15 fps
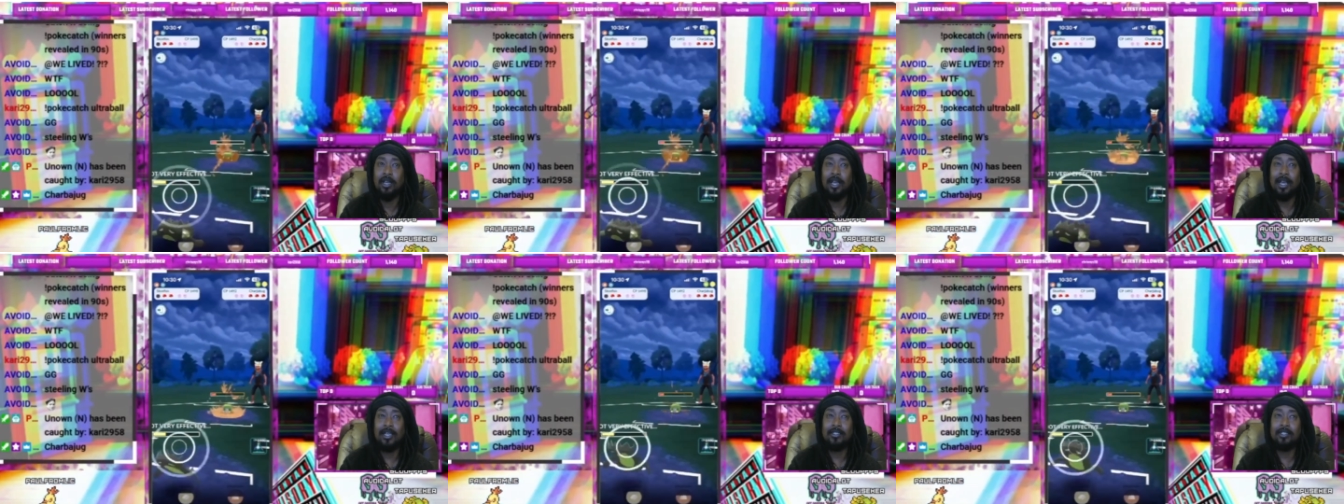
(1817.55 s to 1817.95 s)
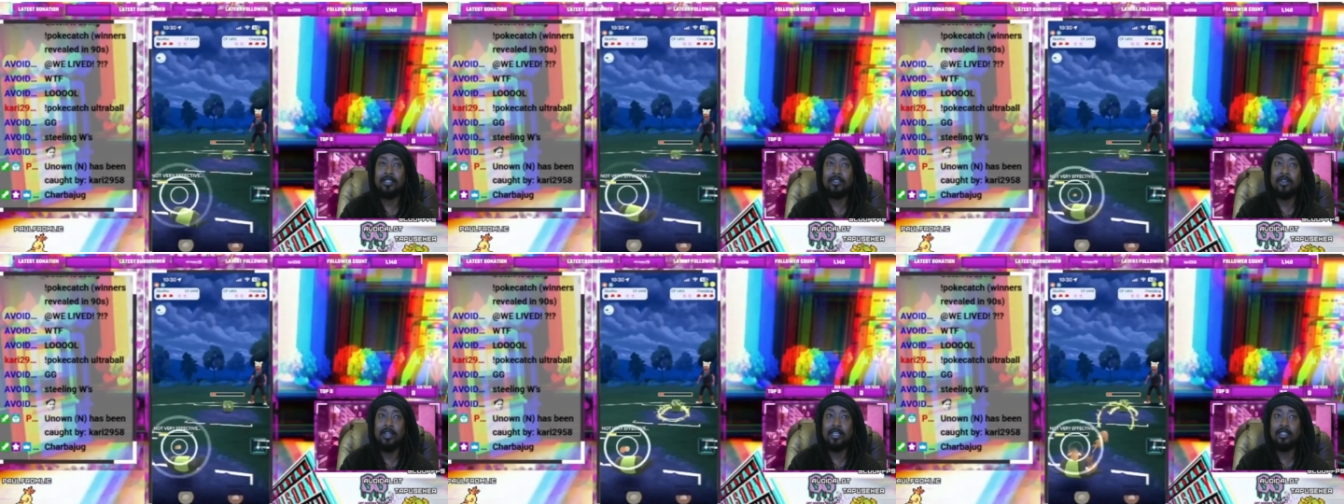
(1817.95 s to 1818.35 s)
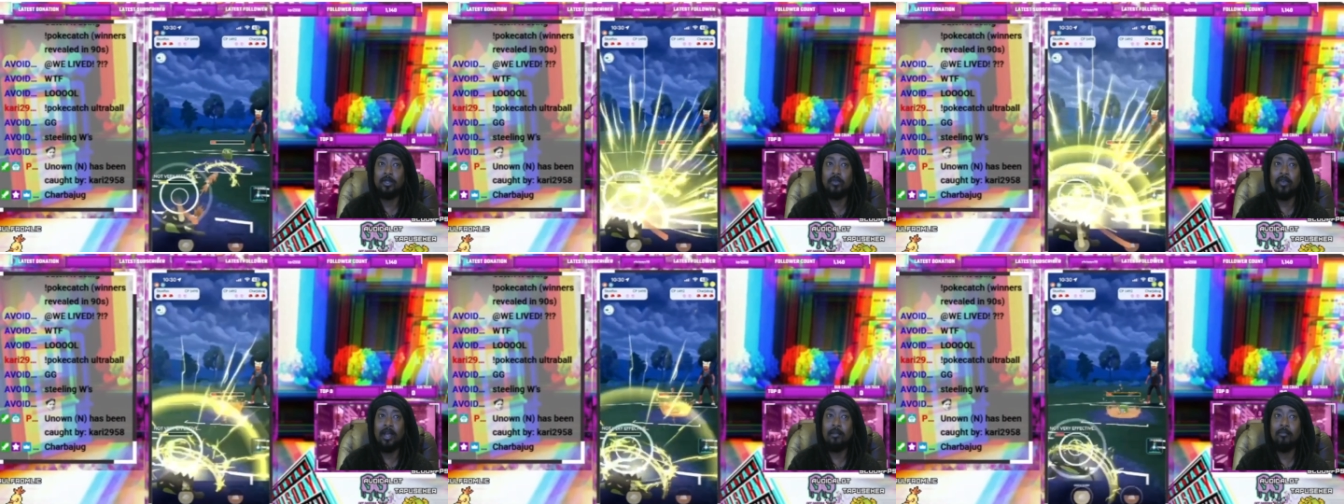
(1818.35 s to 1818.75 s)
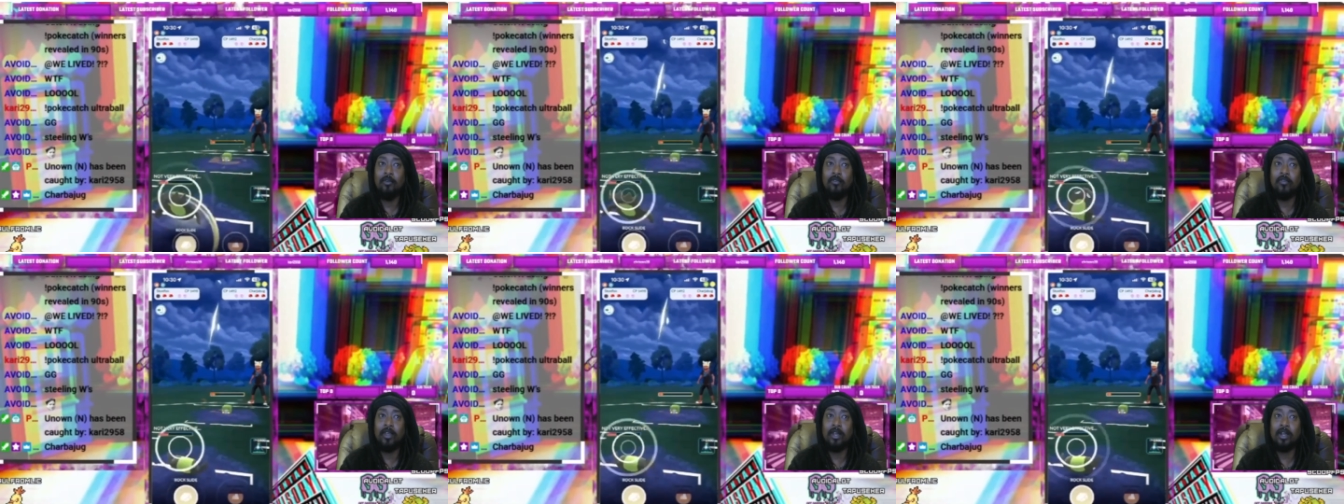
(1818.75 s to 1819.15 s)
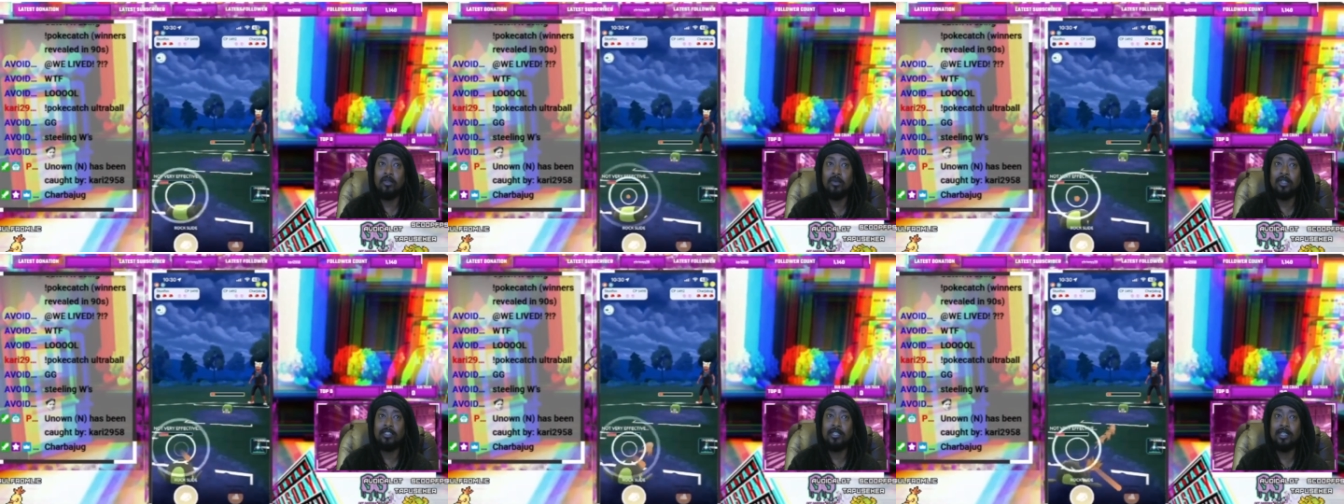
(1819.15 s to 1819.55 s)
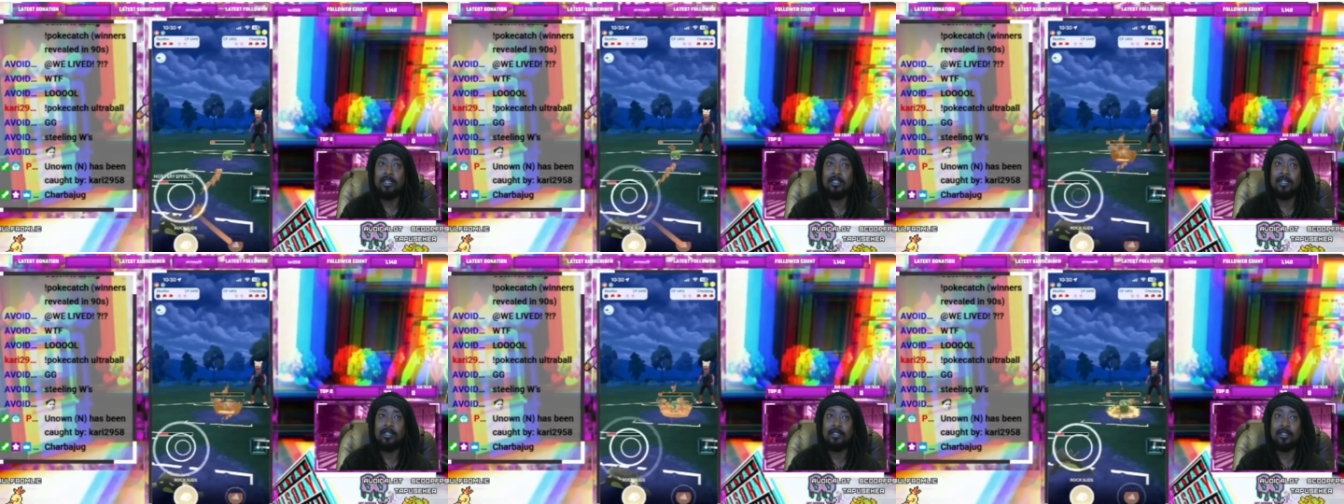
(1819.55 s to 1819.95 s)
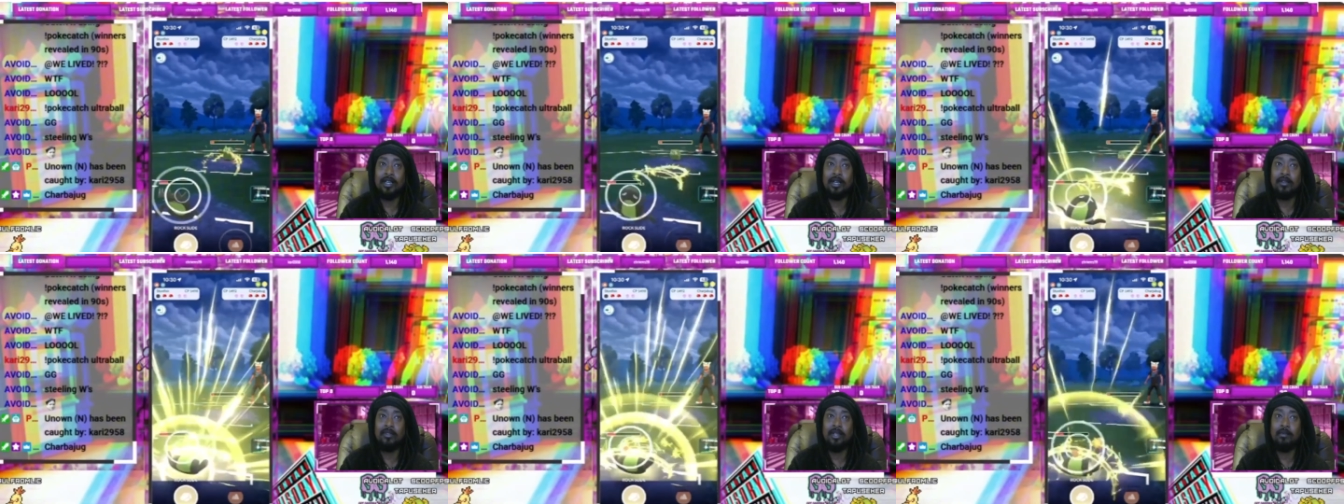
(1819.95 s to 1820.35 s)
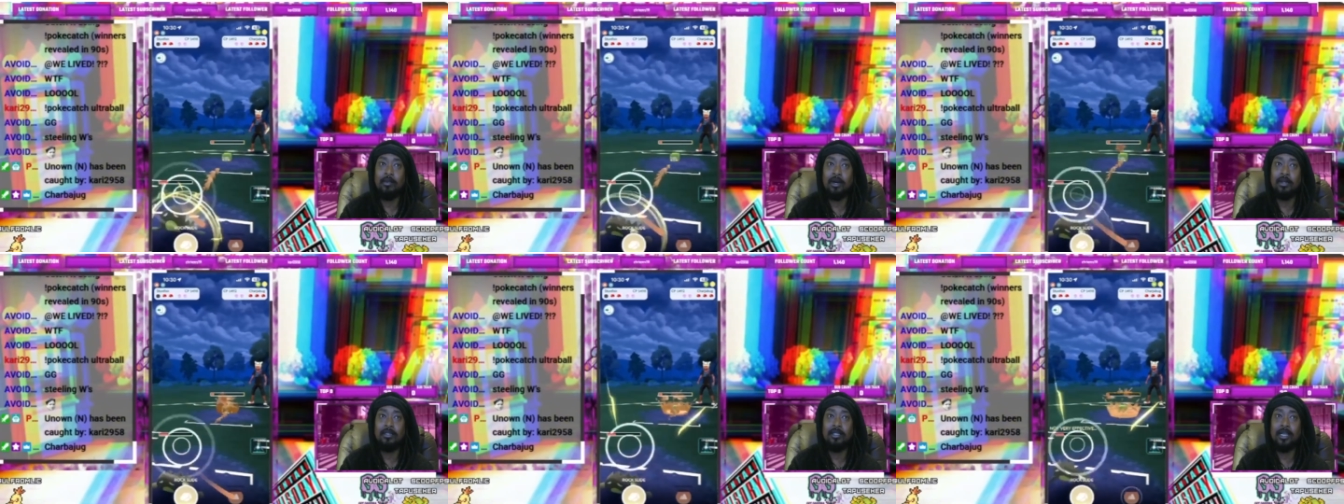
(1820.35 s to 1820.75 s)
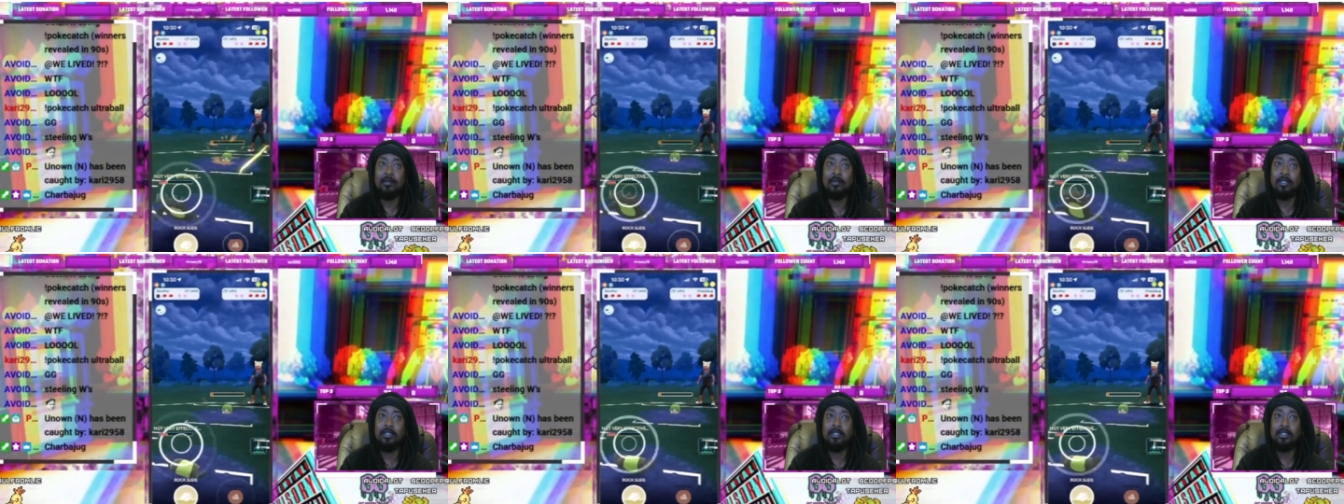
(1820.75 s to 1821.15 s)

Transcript: X Scissor is the right move there. You can see it does a healthy amount of damage.